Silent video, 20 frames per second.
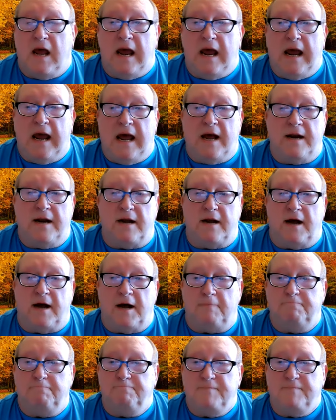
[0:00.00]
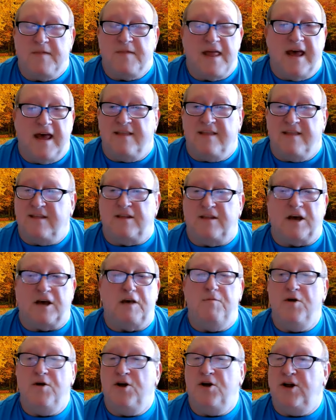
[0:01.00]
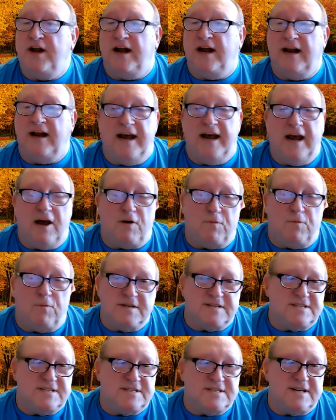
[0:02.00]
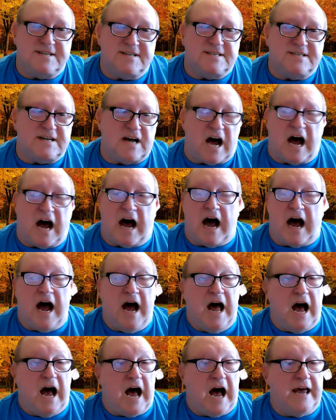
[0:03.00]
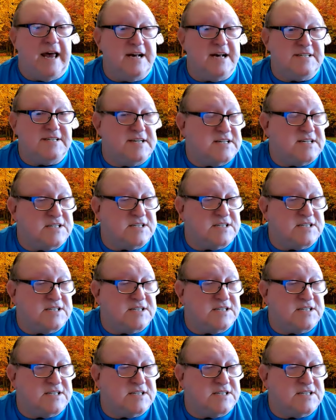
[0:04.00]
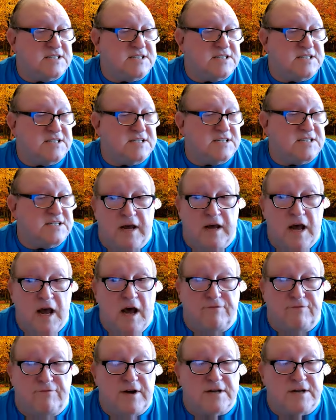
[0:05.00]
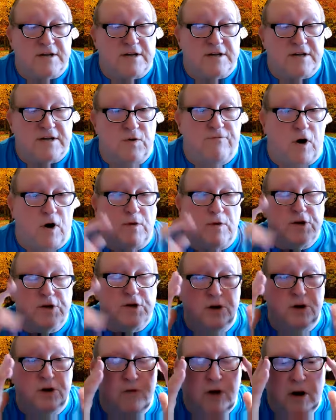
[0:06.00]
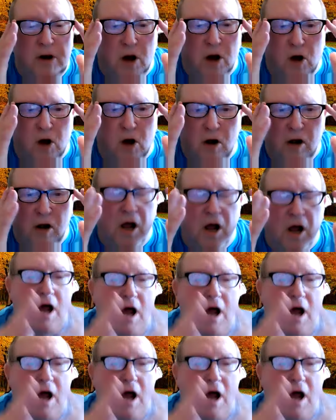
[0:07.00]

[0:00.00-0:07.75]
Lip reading: The community link was just, I guess it started the Fresno Informer. Do you recall?